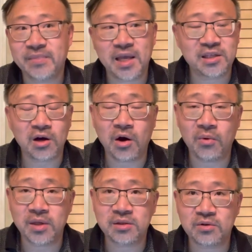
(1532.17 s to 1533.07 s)
it's
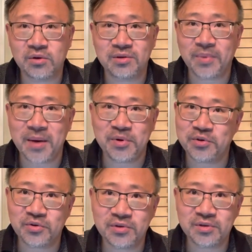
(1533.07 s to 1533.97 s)
always good to buy
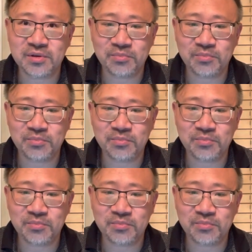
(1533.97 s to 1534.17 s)
Petrus.